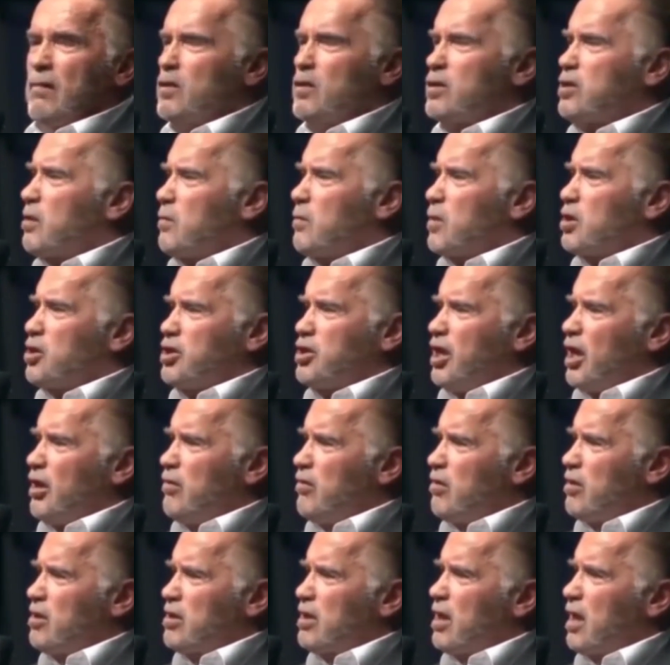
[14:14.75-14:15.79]
was the most
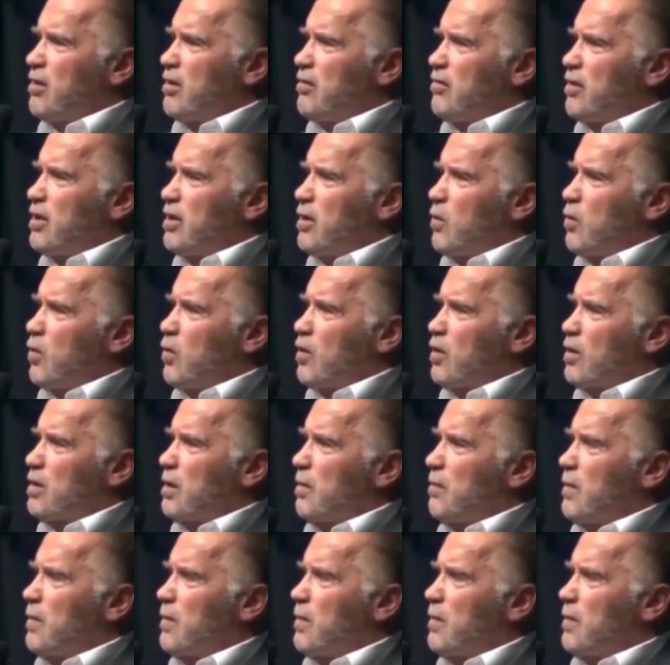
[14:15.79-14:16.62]
generous country in the world.